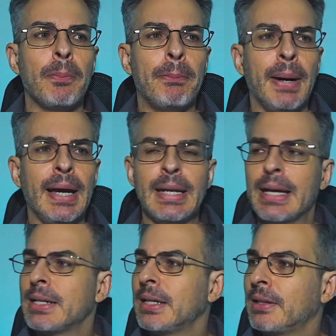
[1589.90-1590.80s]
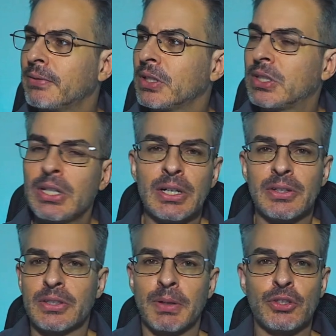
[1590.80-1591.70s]
And even here,
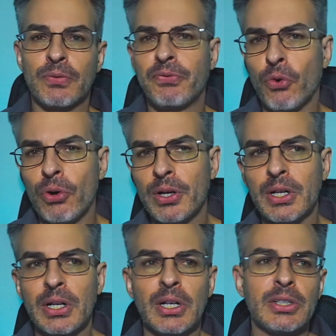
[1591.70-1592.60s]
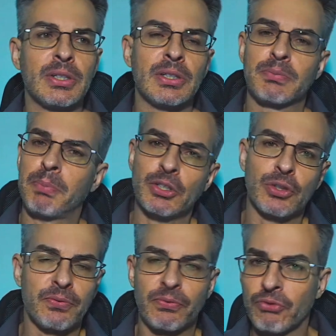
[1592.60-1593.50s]
there's a bunch of foreigners, there's a bunch
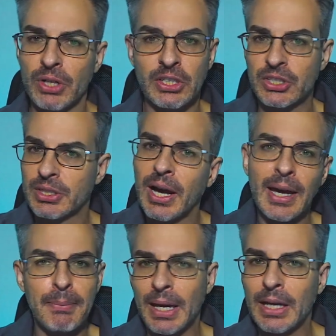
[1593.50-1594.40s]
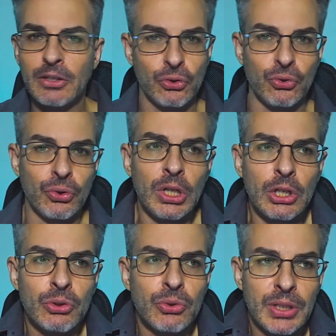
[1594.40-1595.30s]
of rich Thai men who
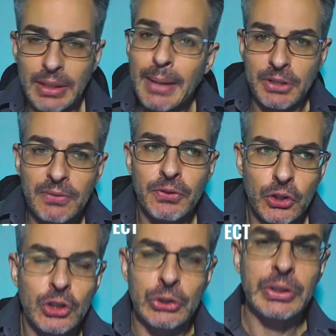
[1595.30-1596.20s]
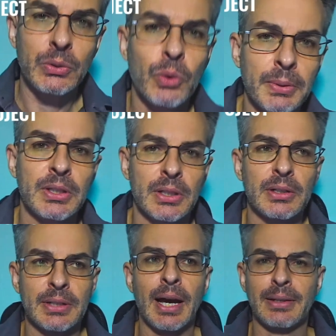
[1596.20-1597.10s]
can absolutely, if you're a good looking woman here
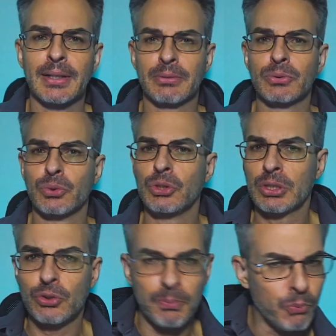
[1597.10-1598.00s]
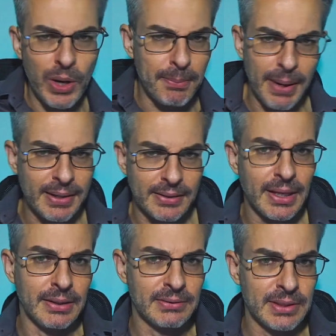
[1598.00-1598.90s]
in Thailand, you can do way better
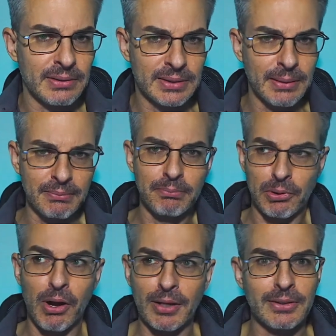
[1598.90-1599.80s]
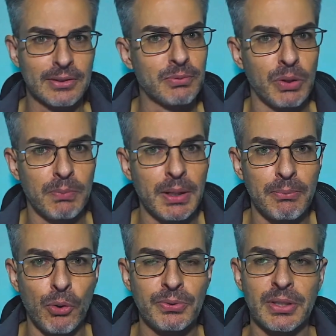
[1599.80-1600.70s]
than some blondes with big
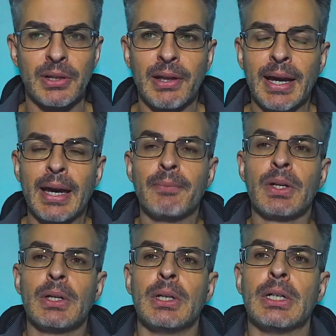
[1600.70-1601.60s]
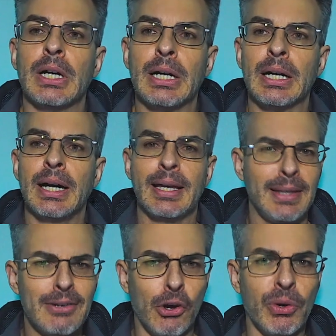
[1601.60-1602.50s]
boobs in LA. And
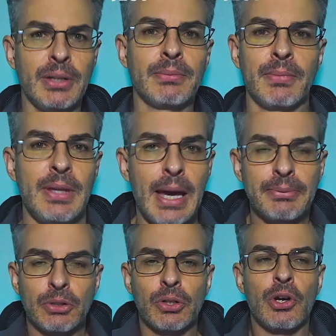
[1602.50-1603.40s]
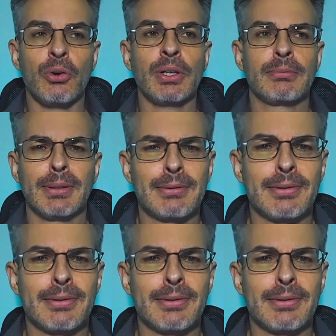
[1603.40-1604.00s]
they know it. They absolutely know it.